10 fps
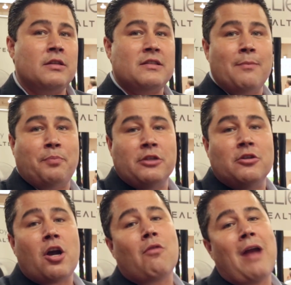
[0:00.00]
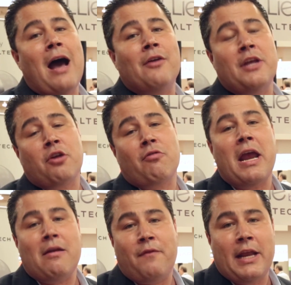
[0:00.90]
to simply look around and
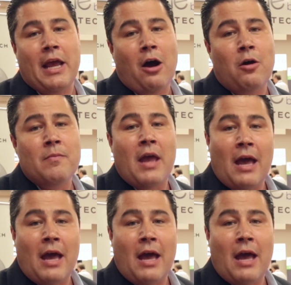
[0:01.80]
create video